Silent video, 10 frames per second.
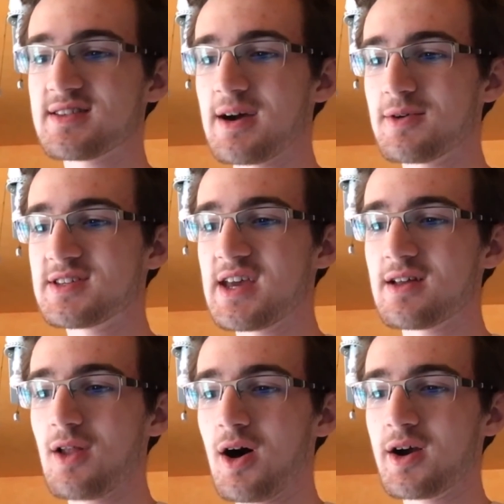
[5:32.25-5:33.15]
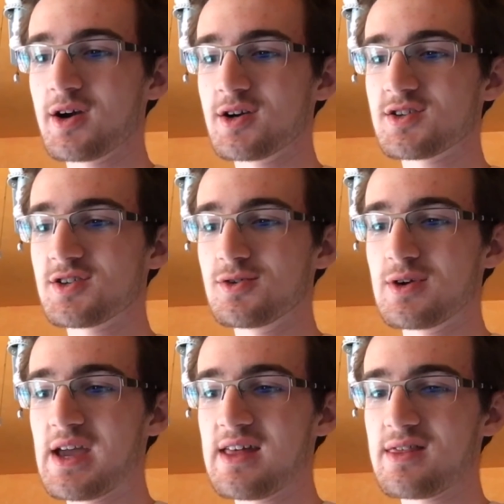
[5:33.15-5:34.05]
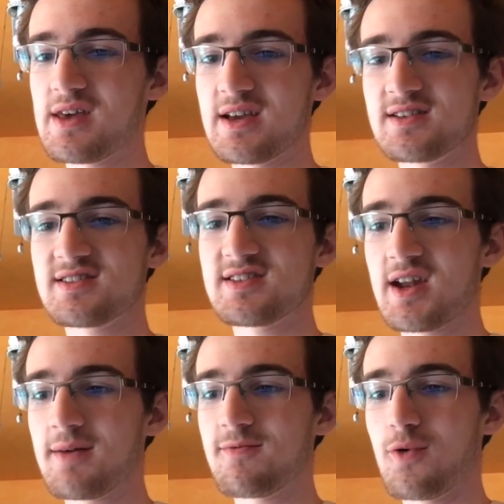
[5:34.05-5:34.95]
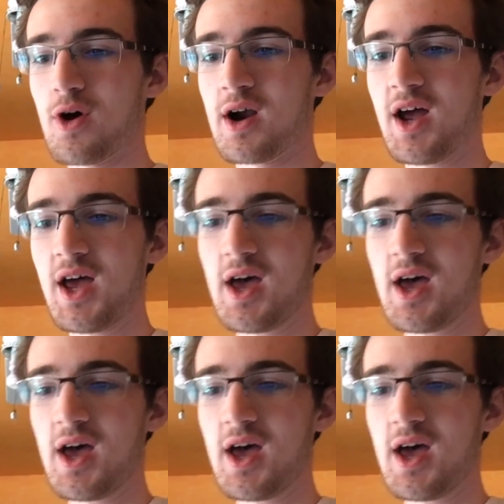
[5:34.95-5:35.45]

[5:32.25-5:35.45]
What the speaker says: so that would take longer to get things set up for.